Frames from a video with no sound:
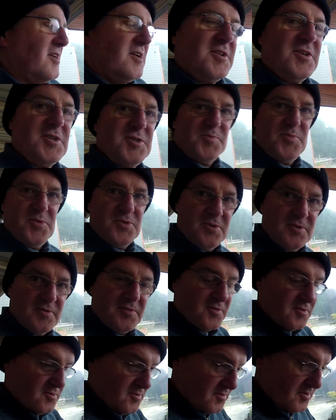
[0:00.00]
these
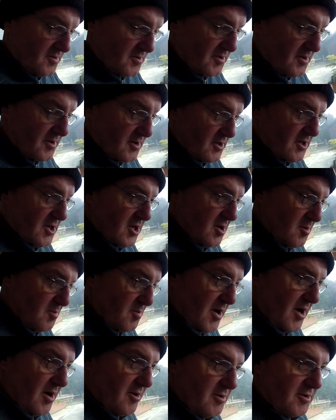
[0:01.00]
beautiful king
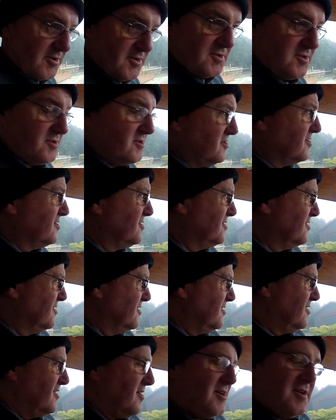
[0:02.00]
parrots
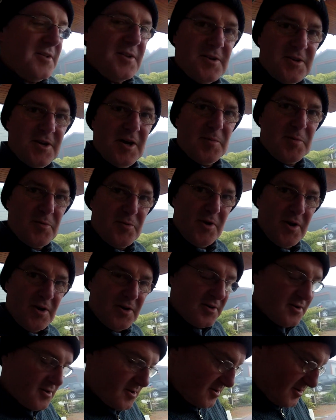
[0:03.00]
that come
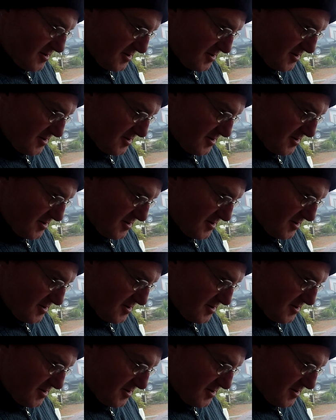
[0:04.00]
around.